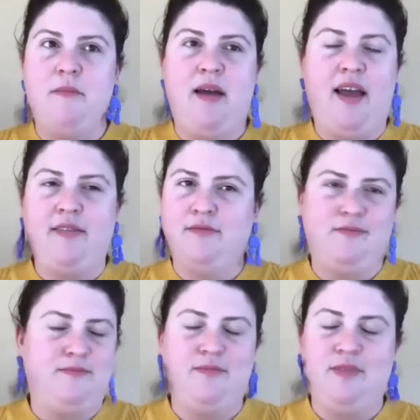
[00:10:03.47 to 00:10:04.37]
and
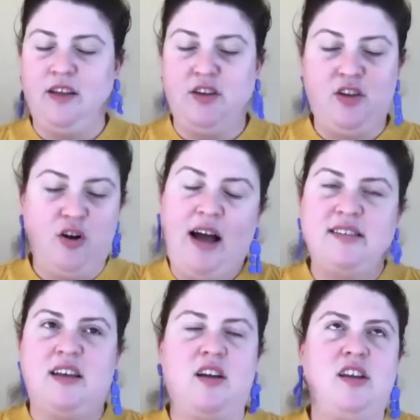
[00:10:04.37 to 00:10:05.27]
has
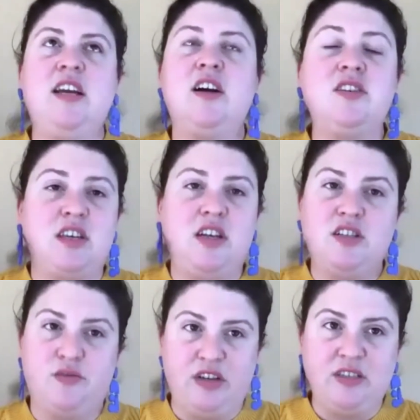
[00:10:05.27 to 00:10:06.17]
years and years
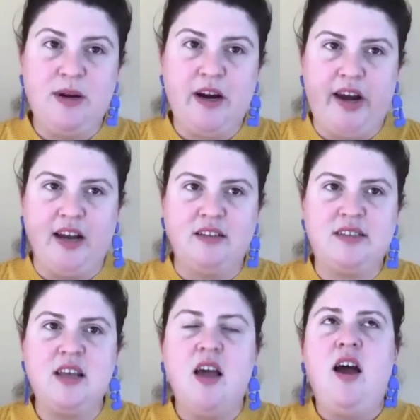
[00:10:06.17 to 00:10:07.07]
of experience,
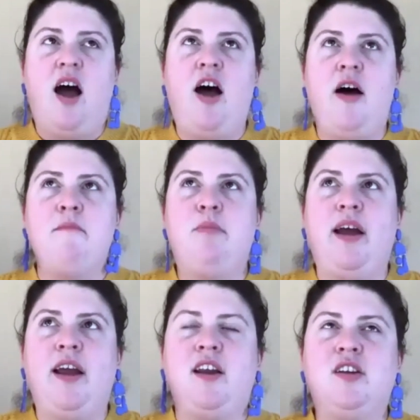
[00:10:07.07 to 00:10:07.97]

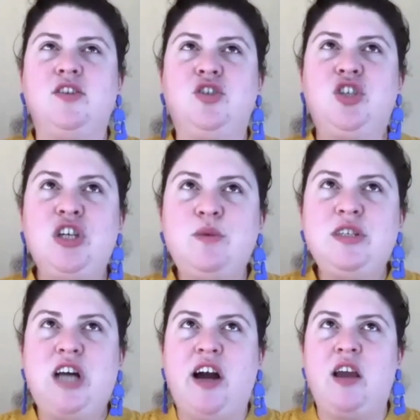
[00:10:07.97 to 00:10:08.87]
but she was
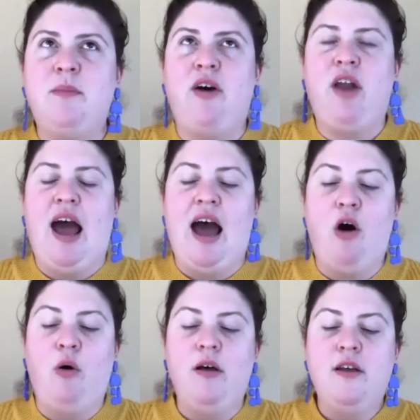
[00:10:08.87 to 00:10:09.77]
talking about
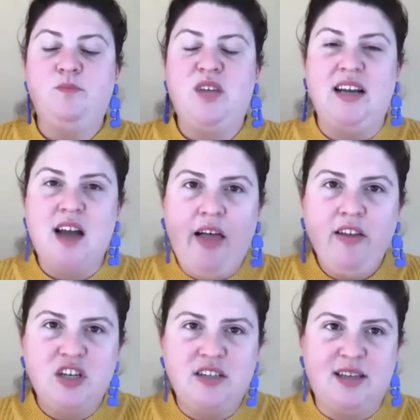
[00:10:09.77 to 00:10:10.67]
how
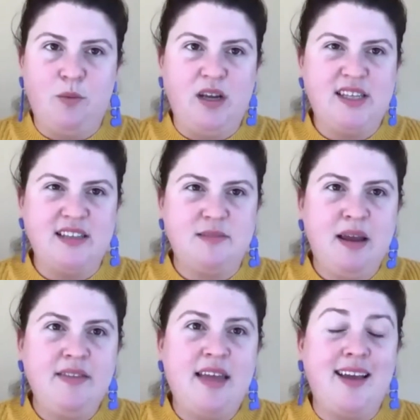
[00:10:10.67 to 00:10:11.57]
technology in some ways has
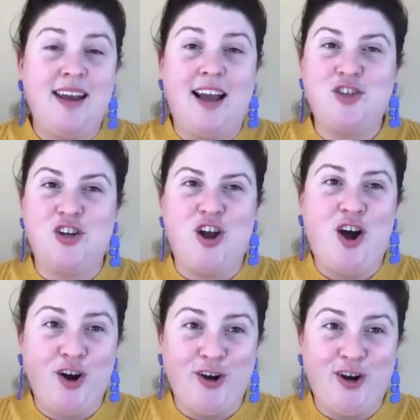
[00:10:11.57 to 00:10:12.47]
made that connection
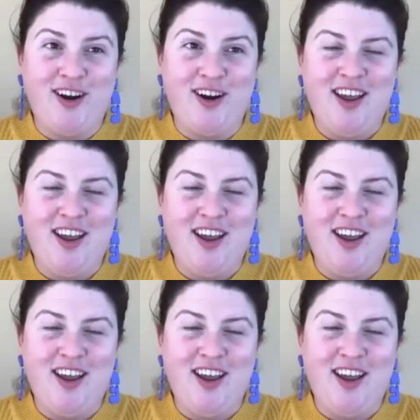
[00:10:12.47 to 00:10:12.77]
harder,